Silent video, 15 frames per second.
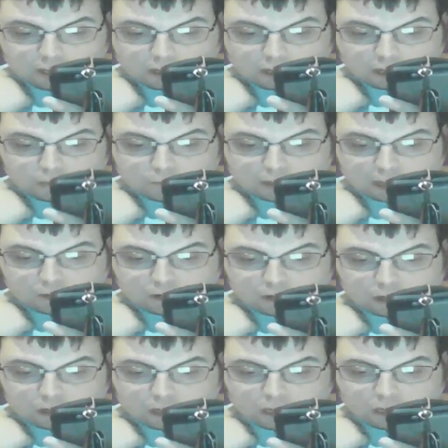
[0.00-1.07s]
His
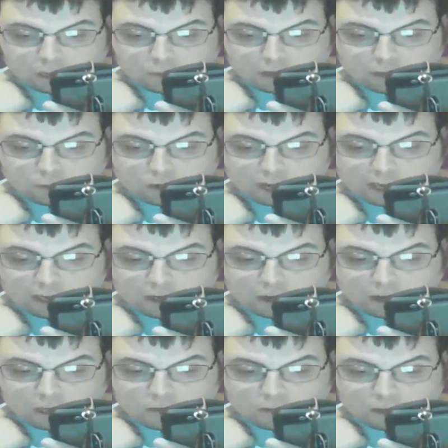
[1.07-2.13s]
parents sensibly
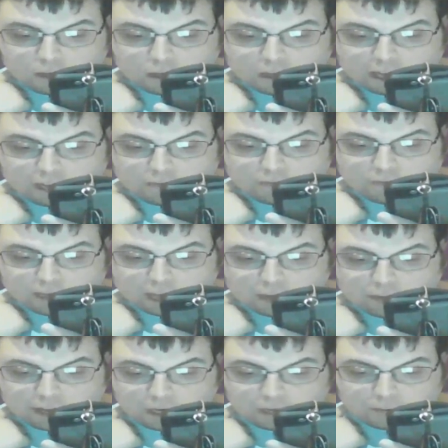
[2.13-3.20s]
realized the second
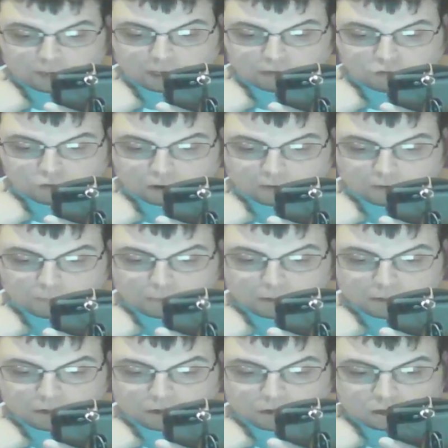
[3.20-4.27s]
variant of this trope
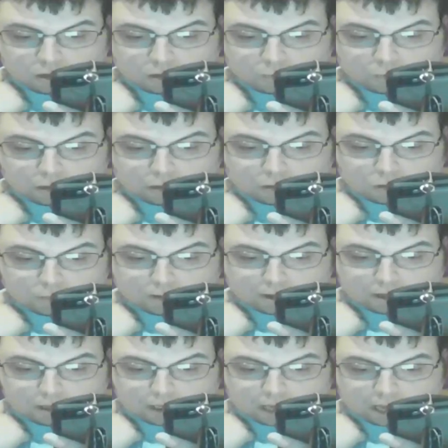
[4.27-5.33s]
was
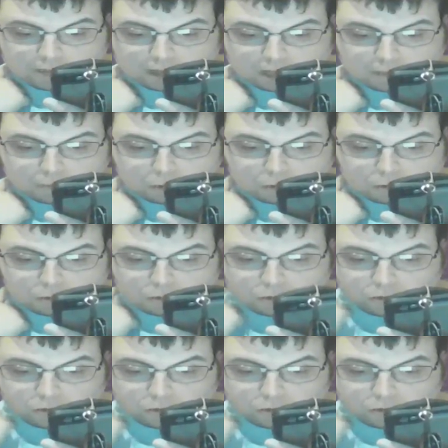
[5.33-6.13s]
almost inevitable,